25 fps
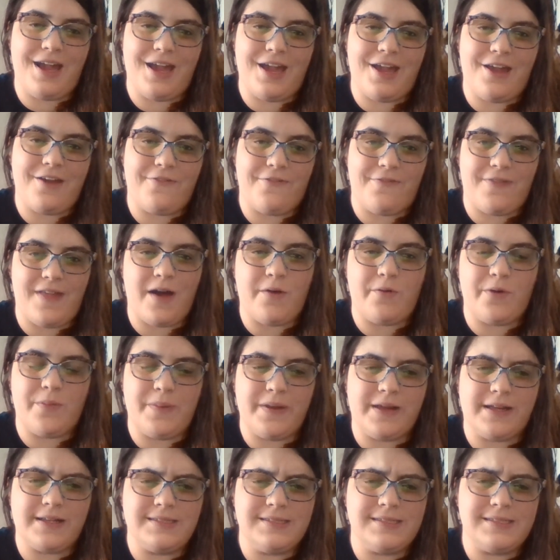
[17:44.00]
if that would
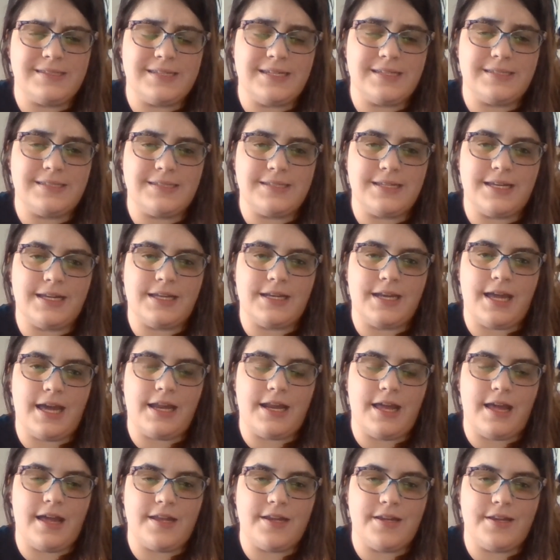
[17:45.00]
be consistent
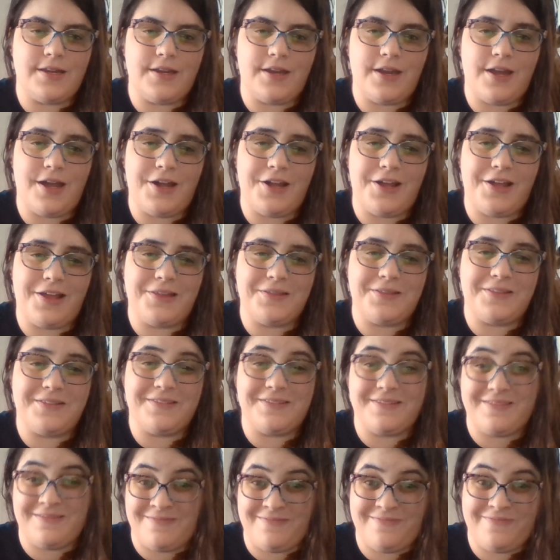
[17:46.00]

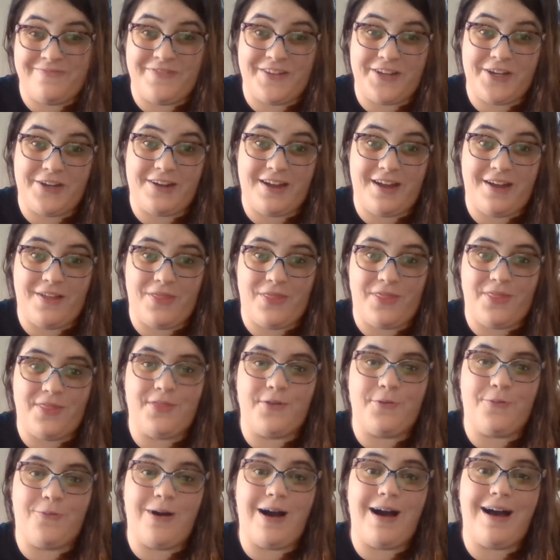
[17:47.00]
and figure out
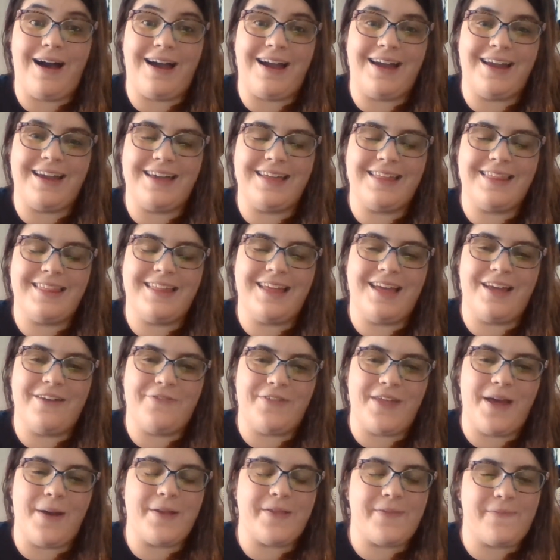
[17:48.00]
the why, if
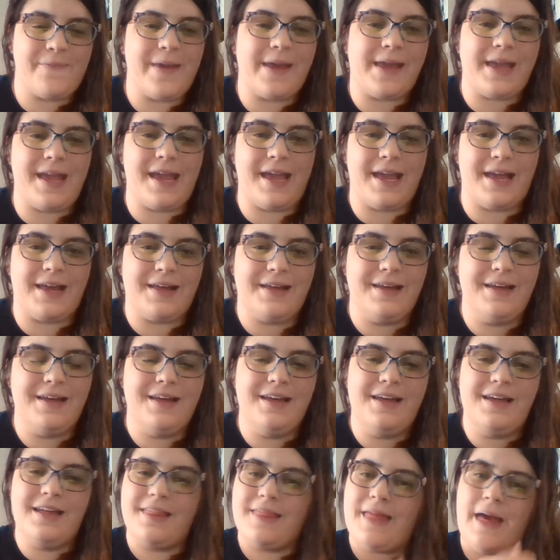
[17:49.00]
that's making
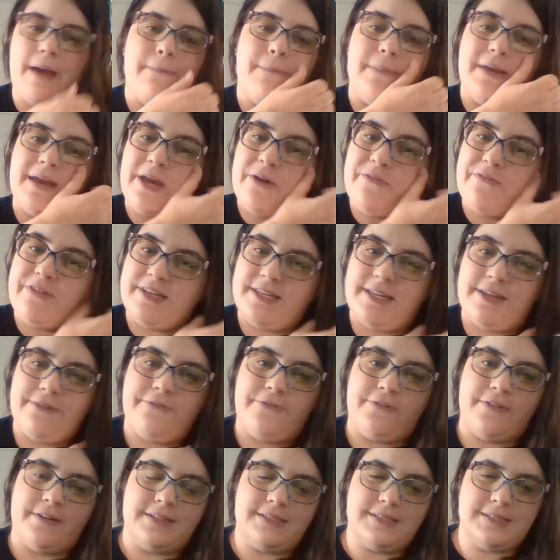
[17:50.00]
that big of a
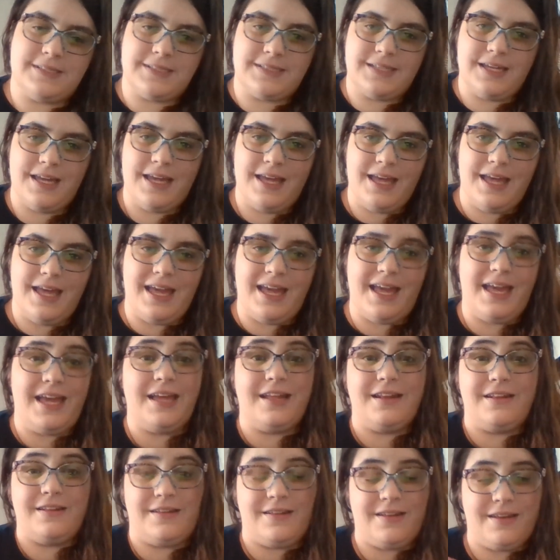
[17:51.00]
difference
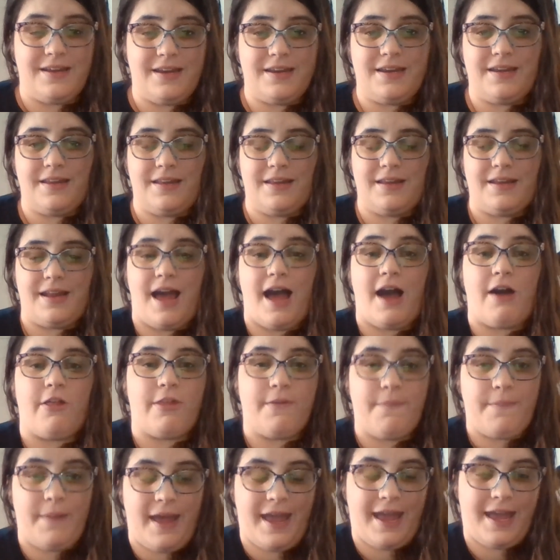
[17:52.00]
in how the
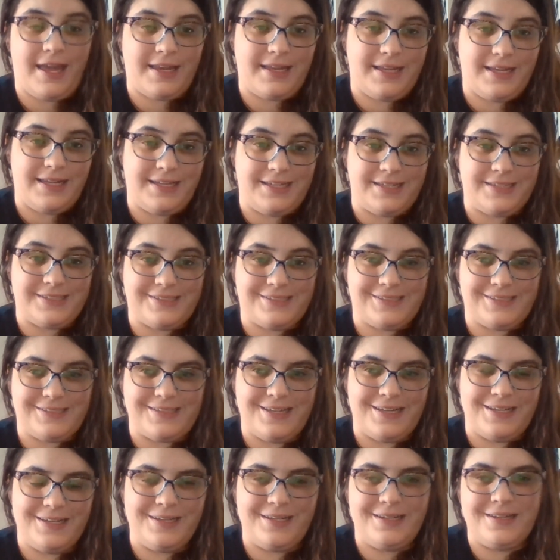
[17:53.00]
pain is
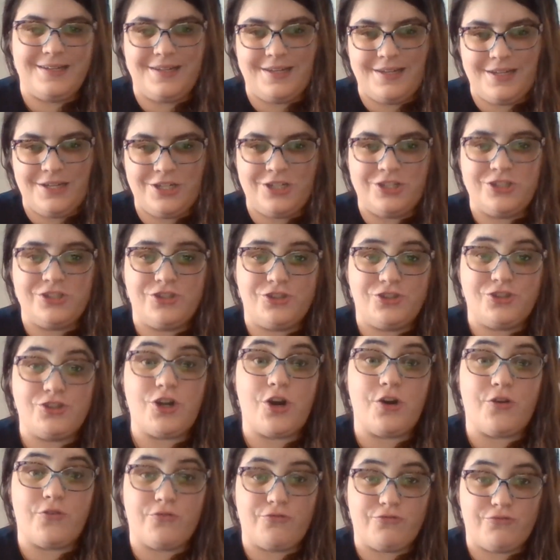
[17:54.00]

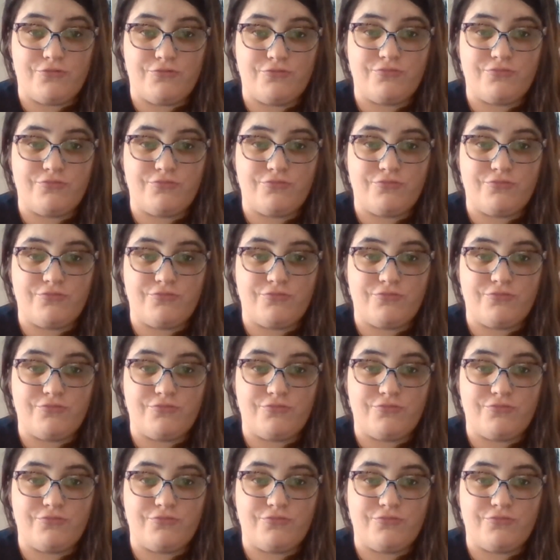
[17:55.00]
shown.